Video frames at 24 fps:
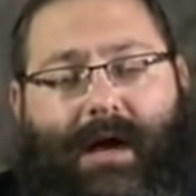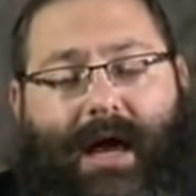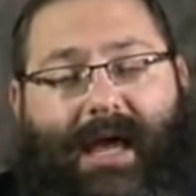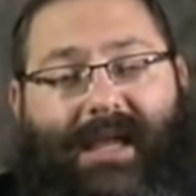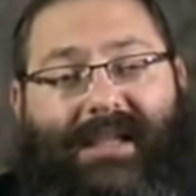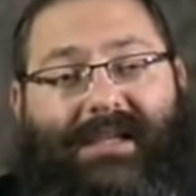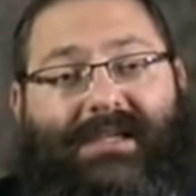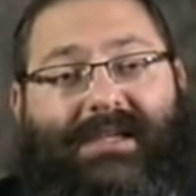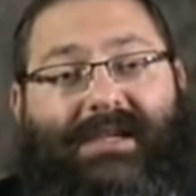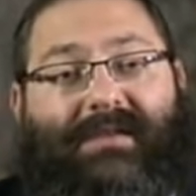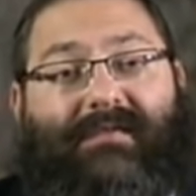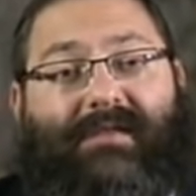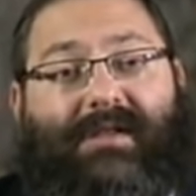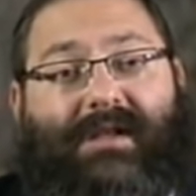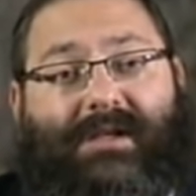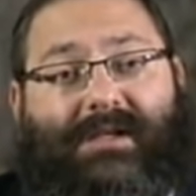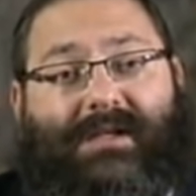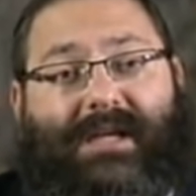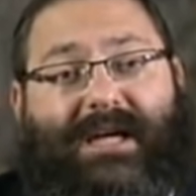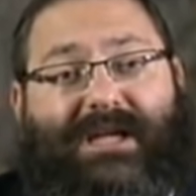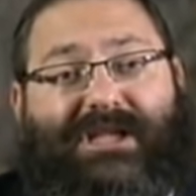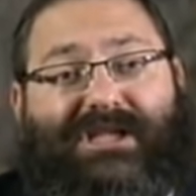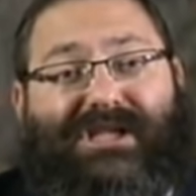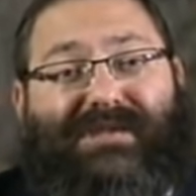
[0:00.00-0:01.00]
and
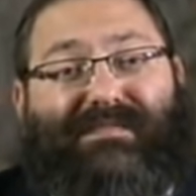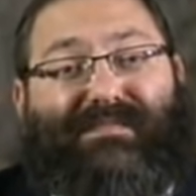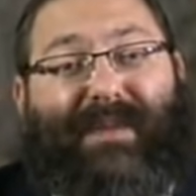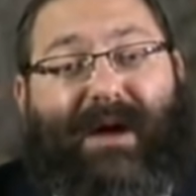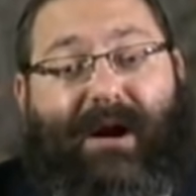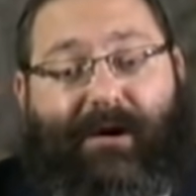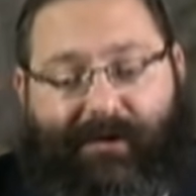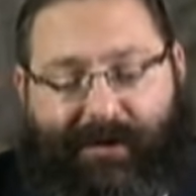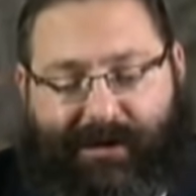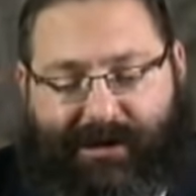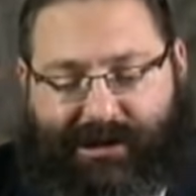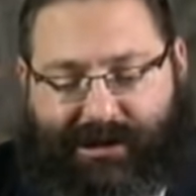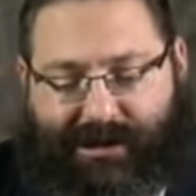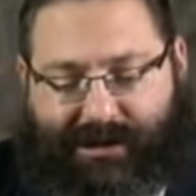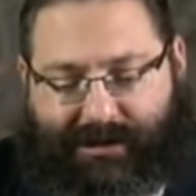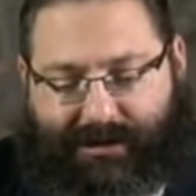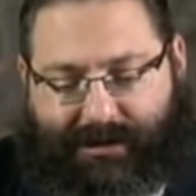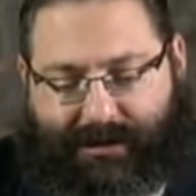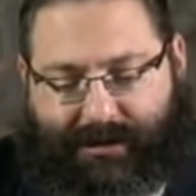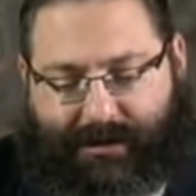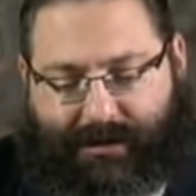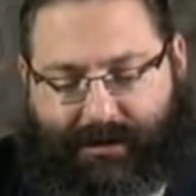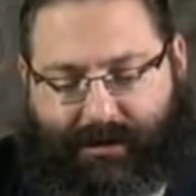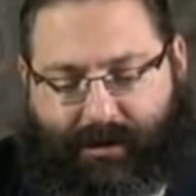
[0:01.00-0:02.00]
civilization perished.
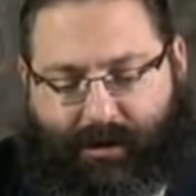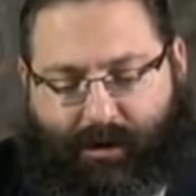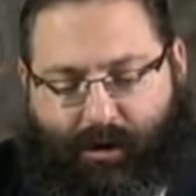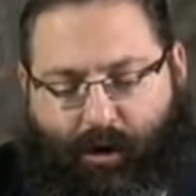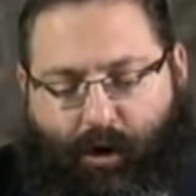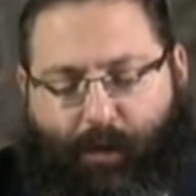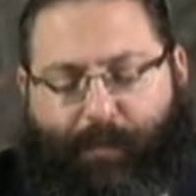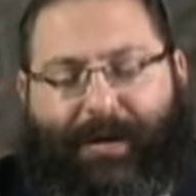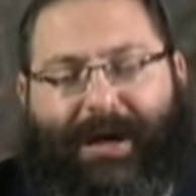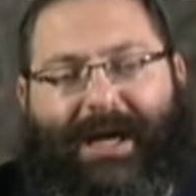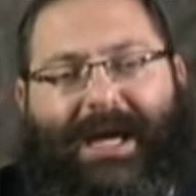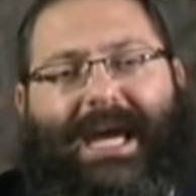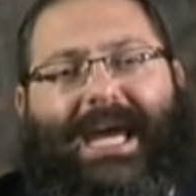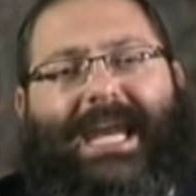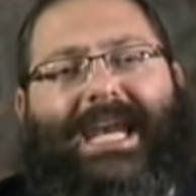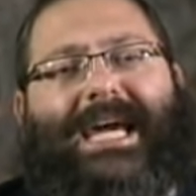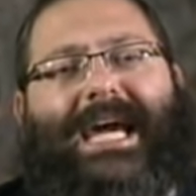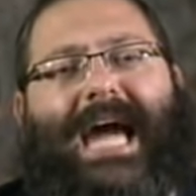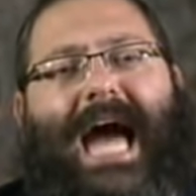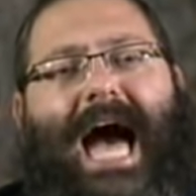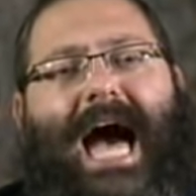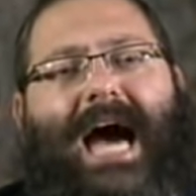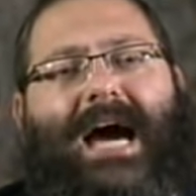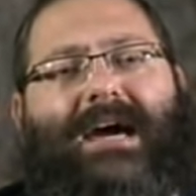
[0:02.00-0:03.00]
Ubegin
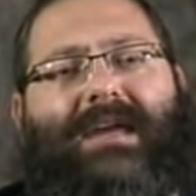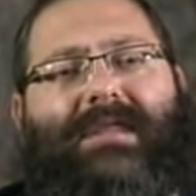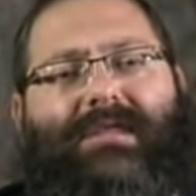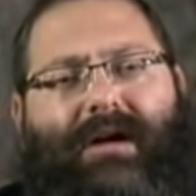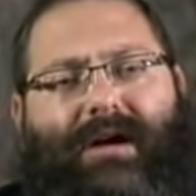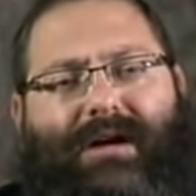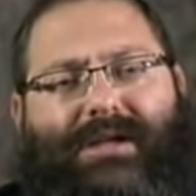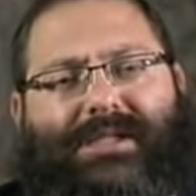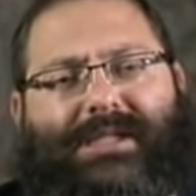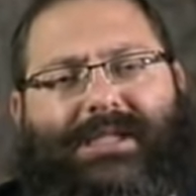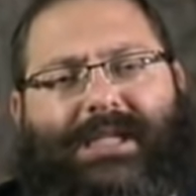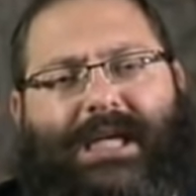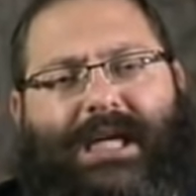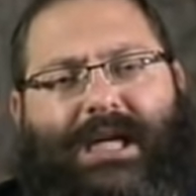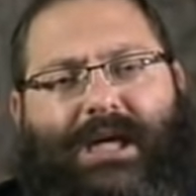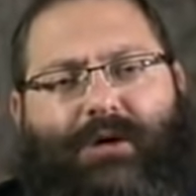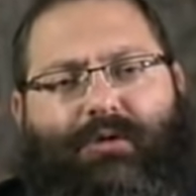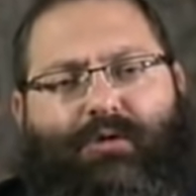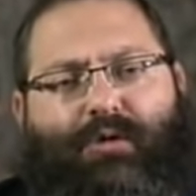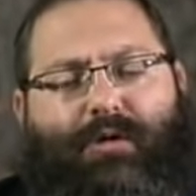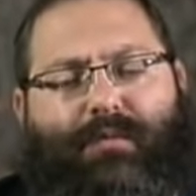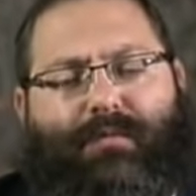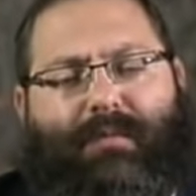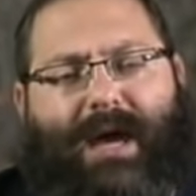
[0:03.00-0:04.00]
kach thus
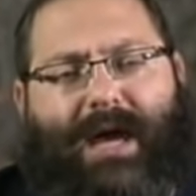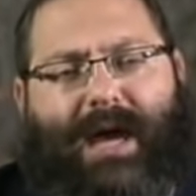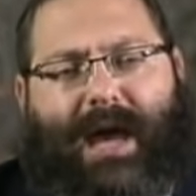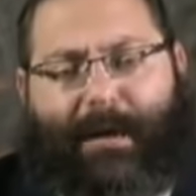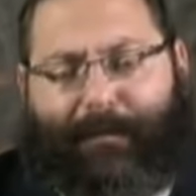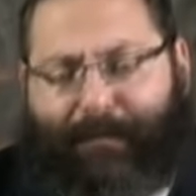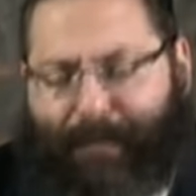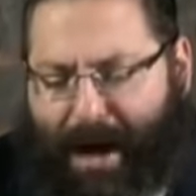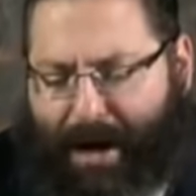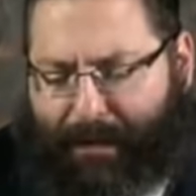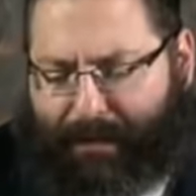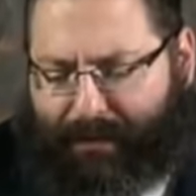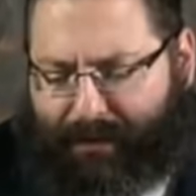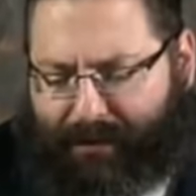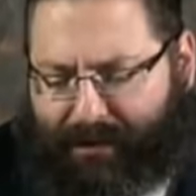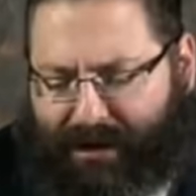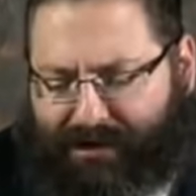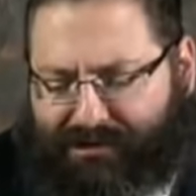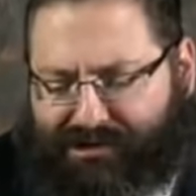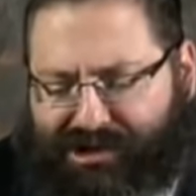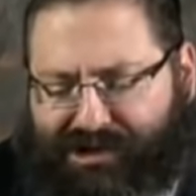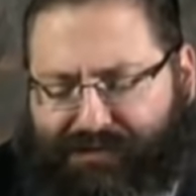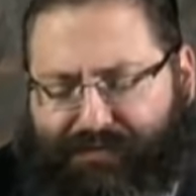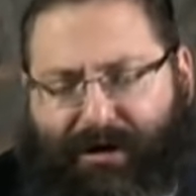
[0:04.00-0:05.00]
ikrun me'amabul
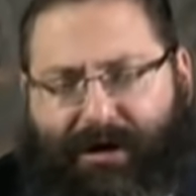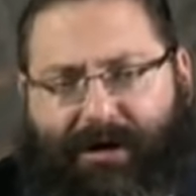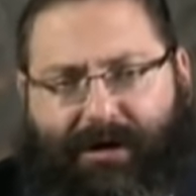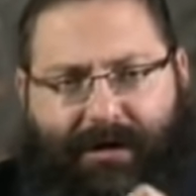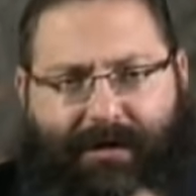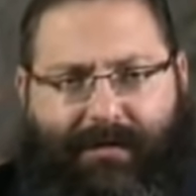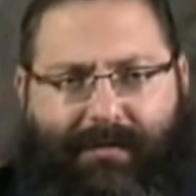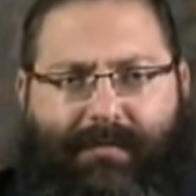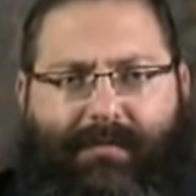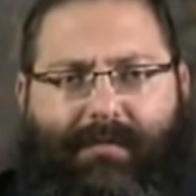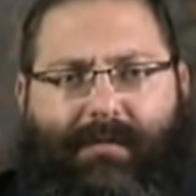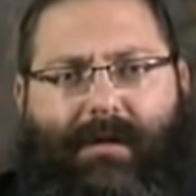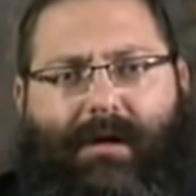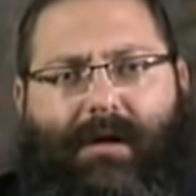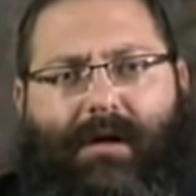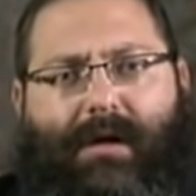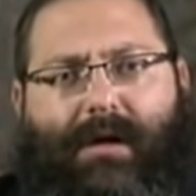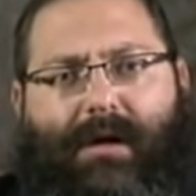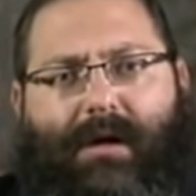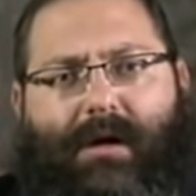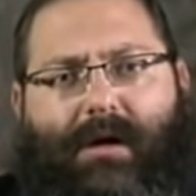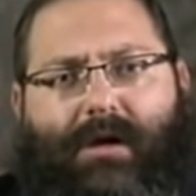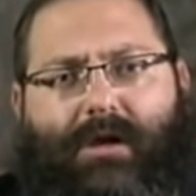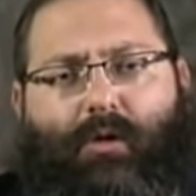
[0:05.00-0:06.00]
al shmoi.
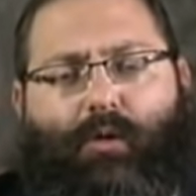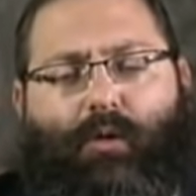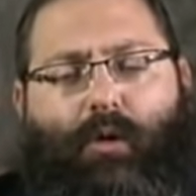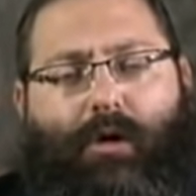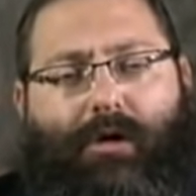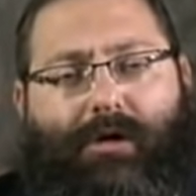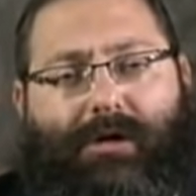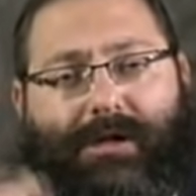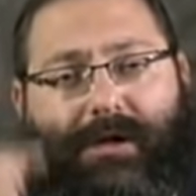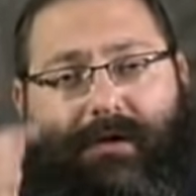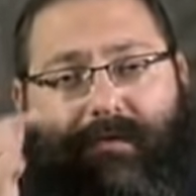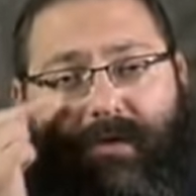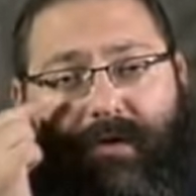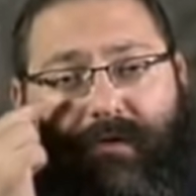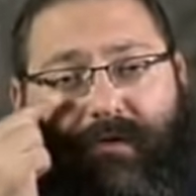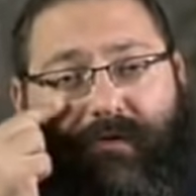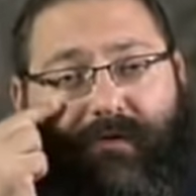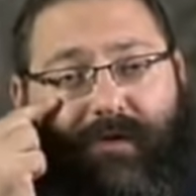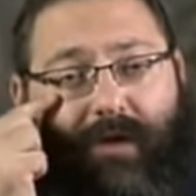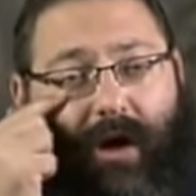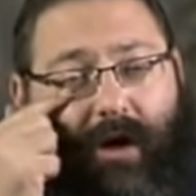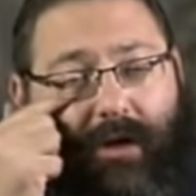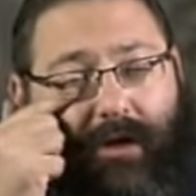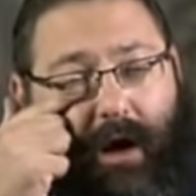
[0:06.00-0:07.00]
The waters of the
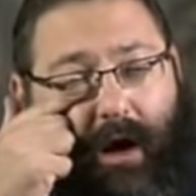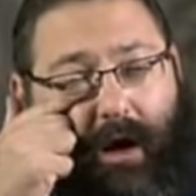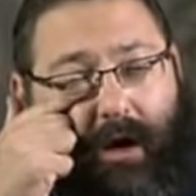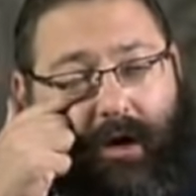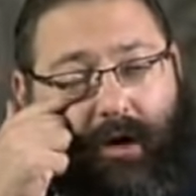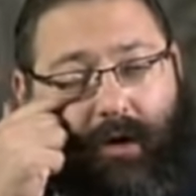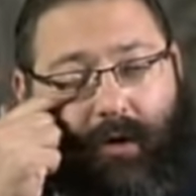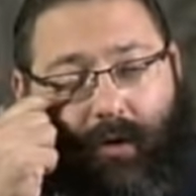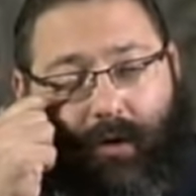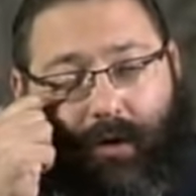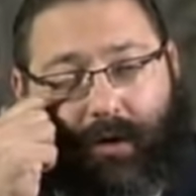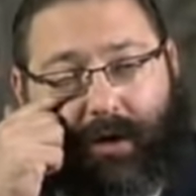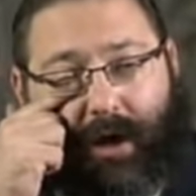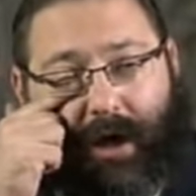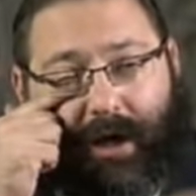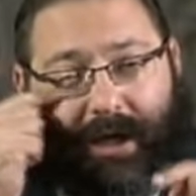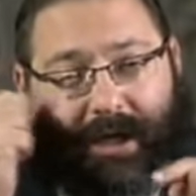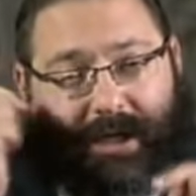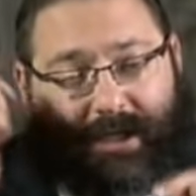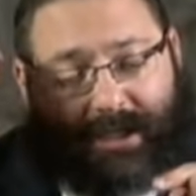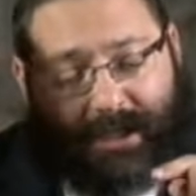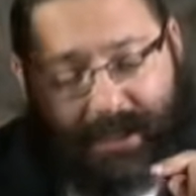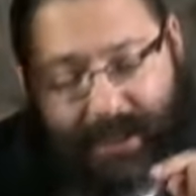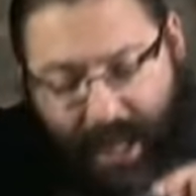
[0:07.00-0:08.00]
flood are called on
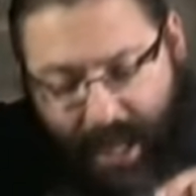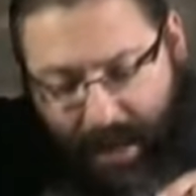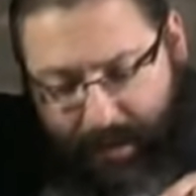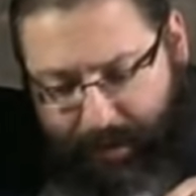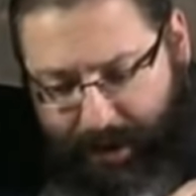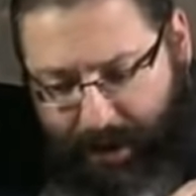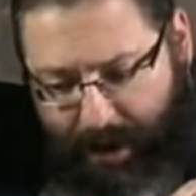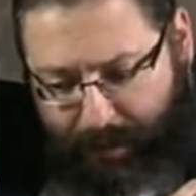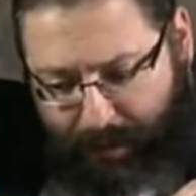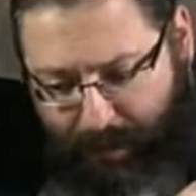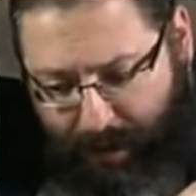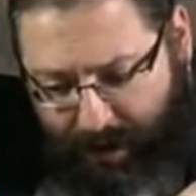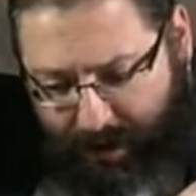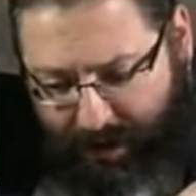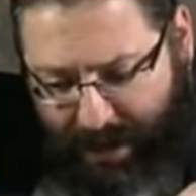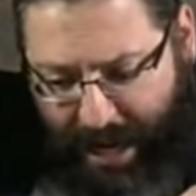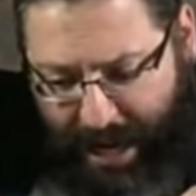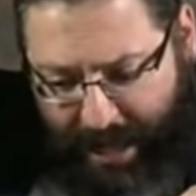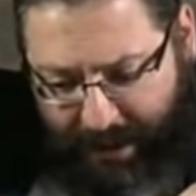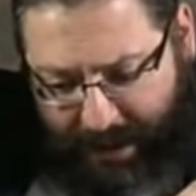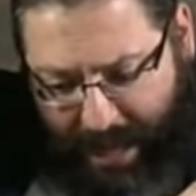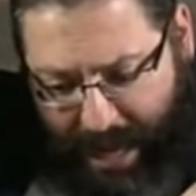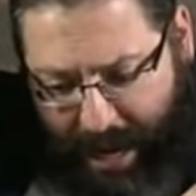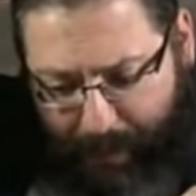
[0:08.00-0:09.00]
his name,
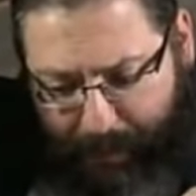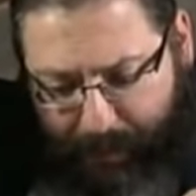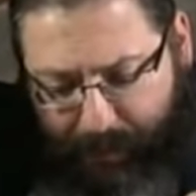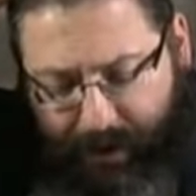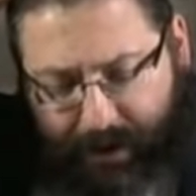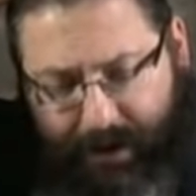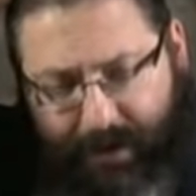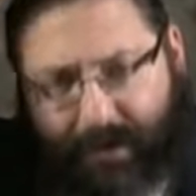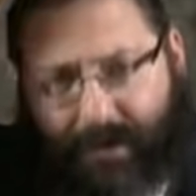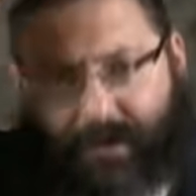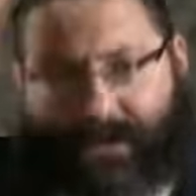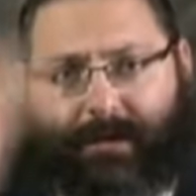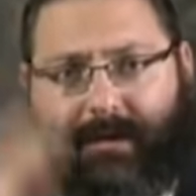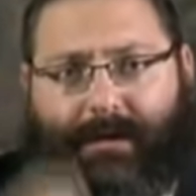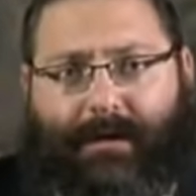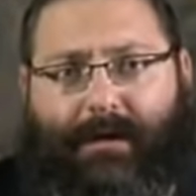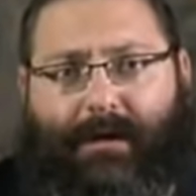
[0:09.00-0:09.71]
Kemodat Amrit,